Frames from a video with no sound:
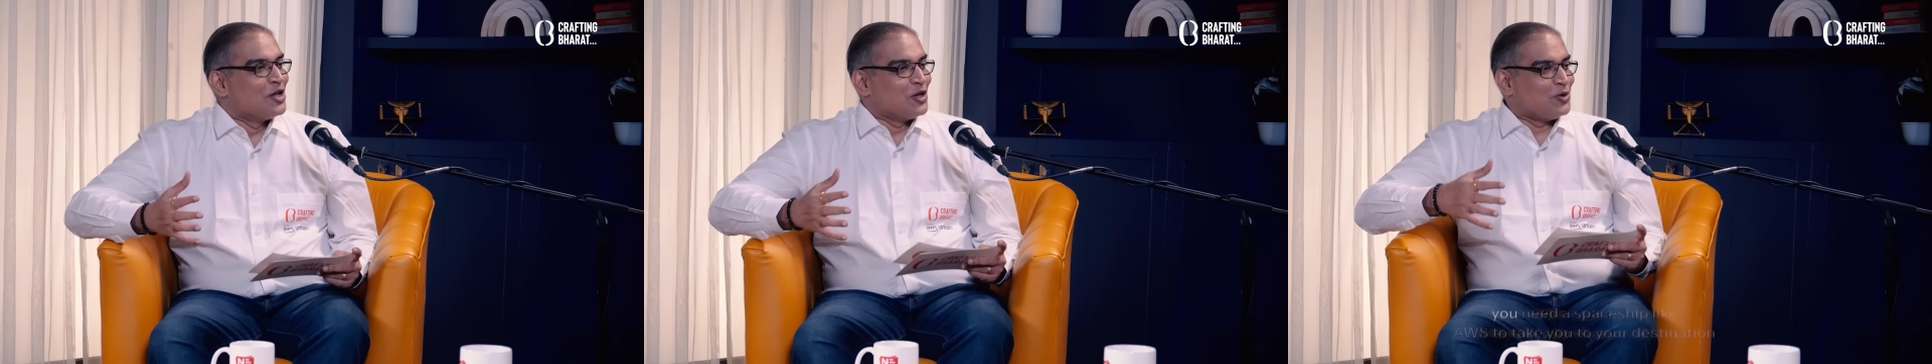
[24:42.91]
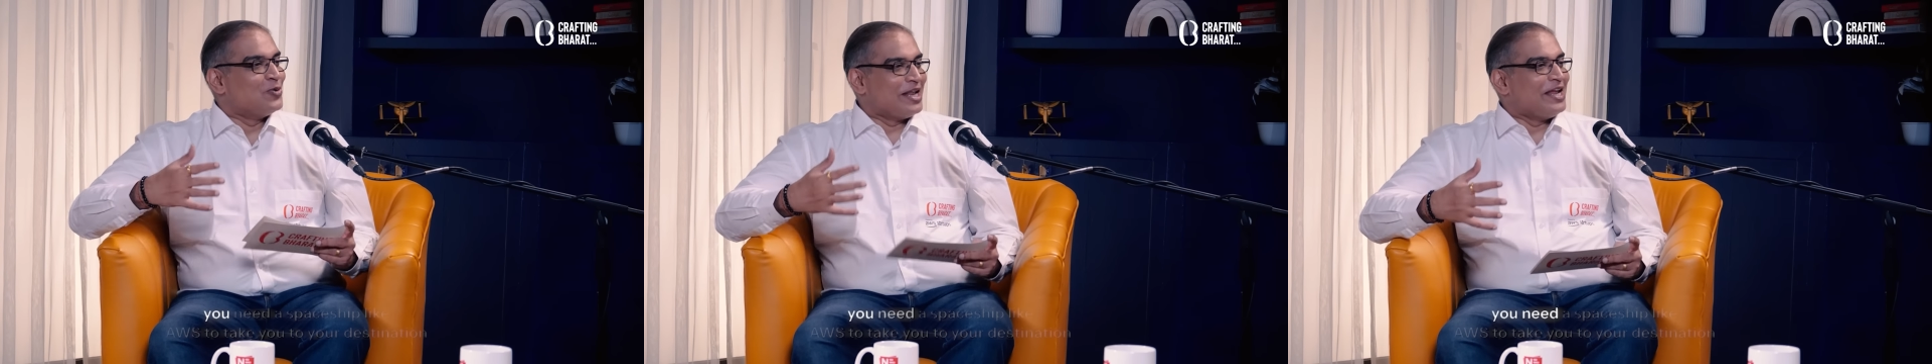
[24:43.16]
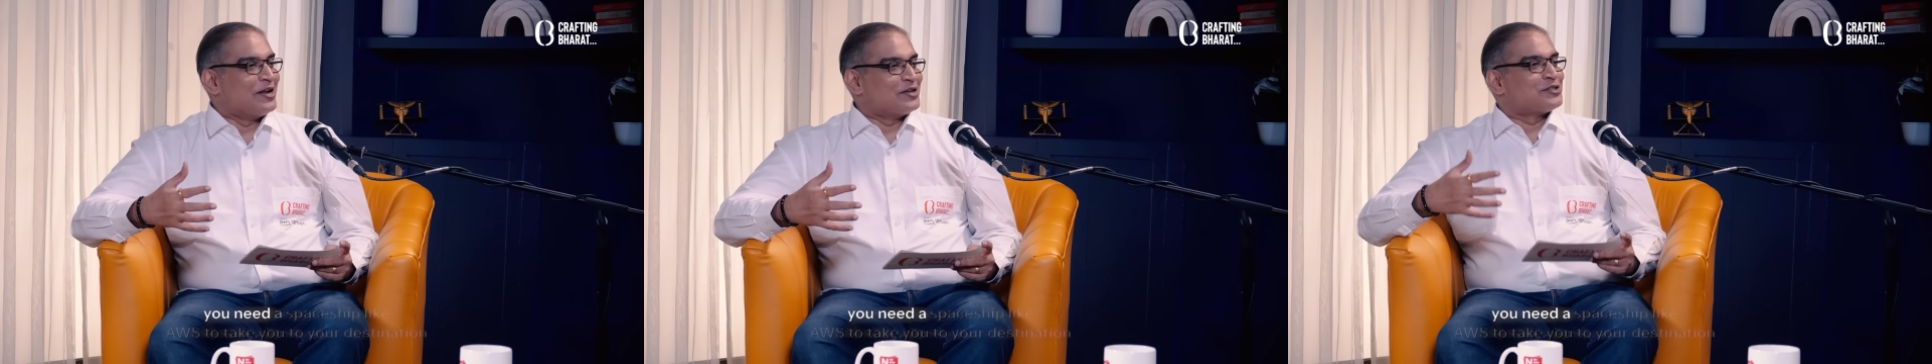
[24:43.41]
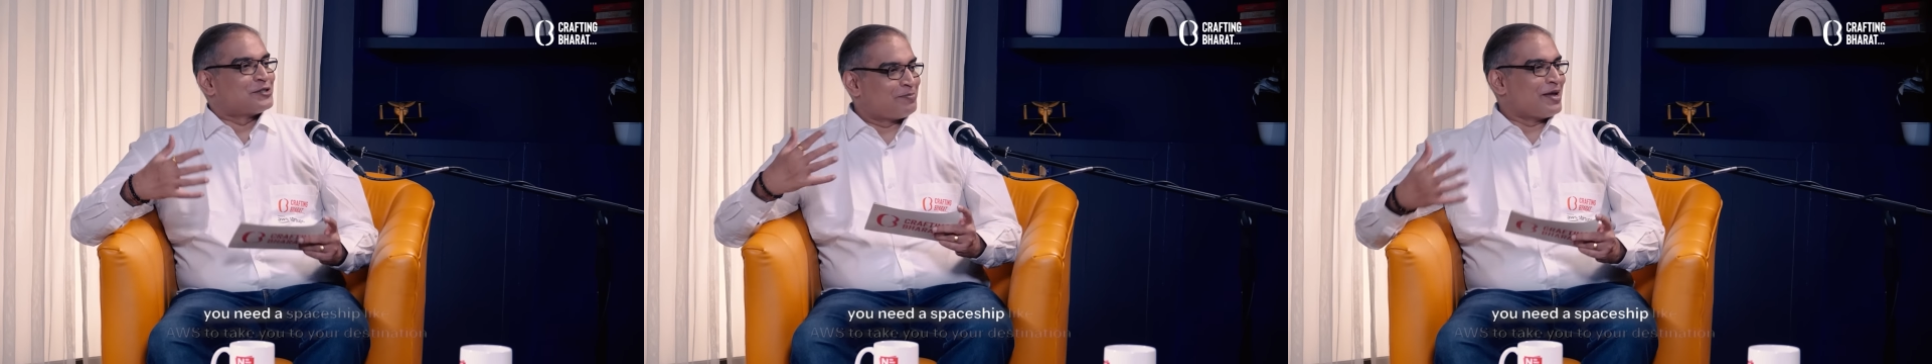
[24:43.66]
you need a
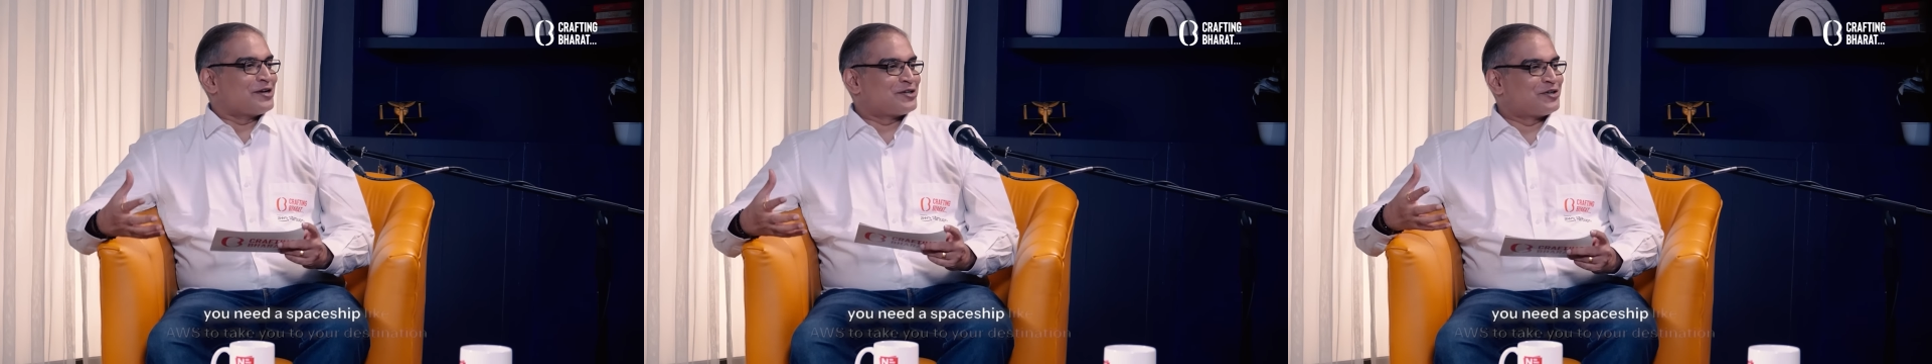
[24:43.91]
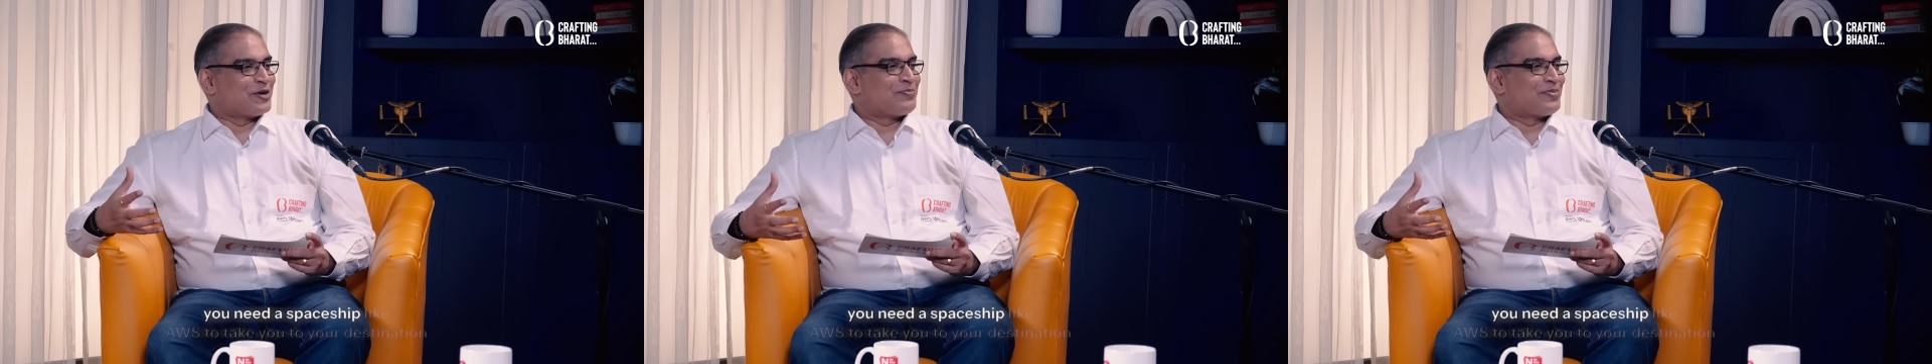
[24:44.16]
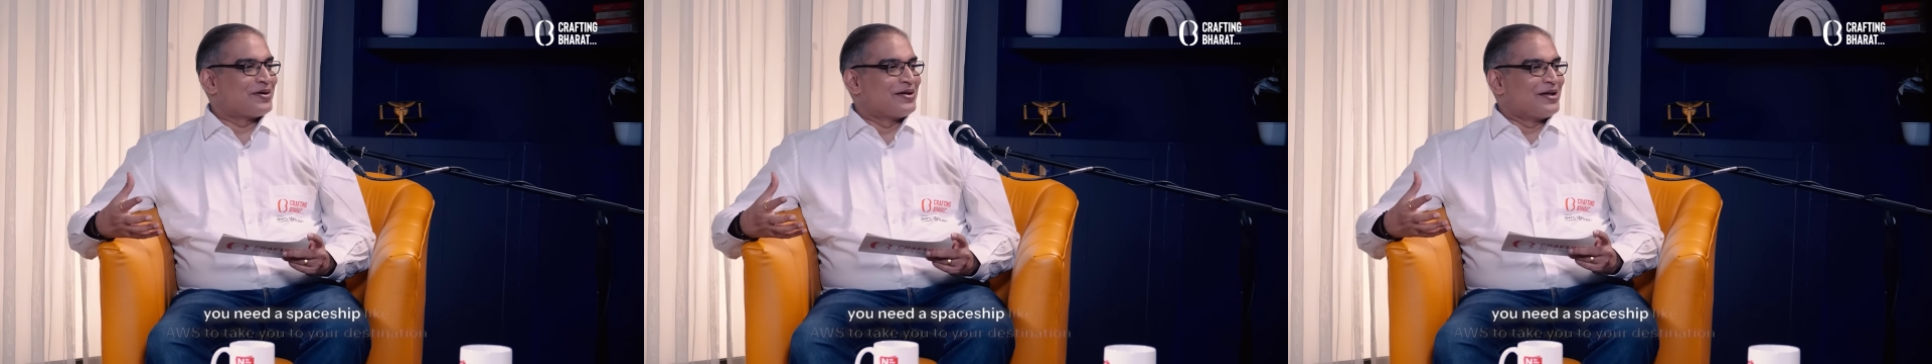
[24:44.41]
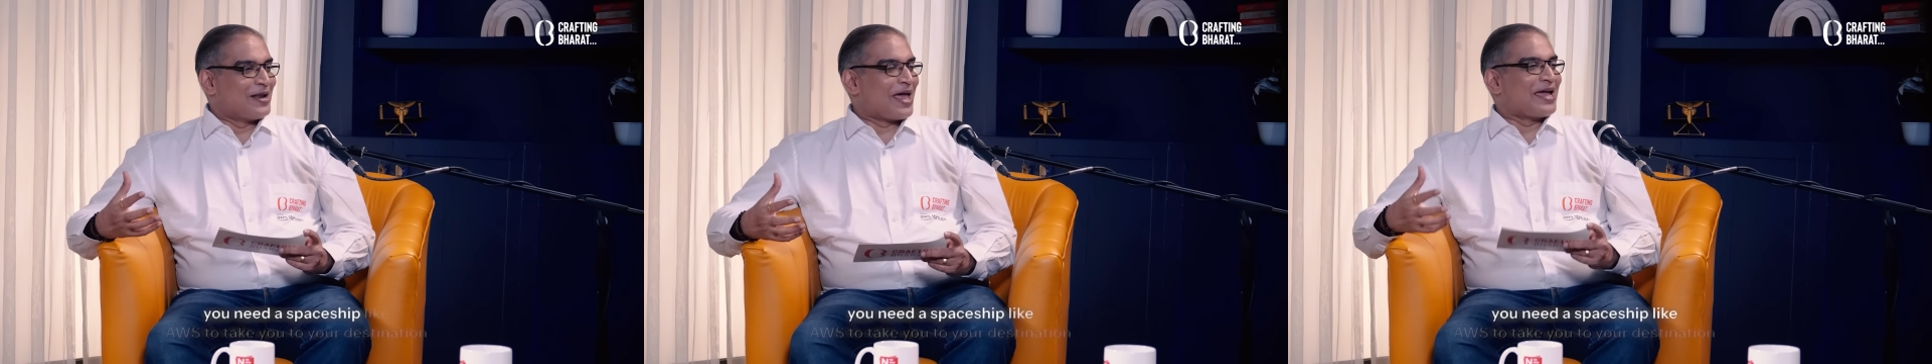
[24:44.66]
spaceship
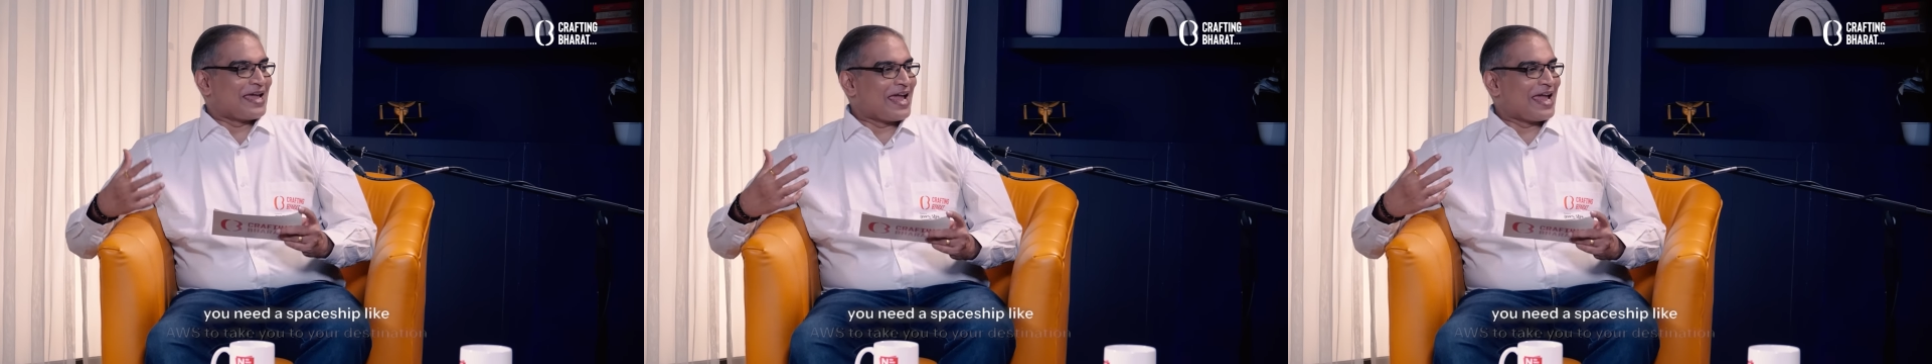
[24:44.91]
like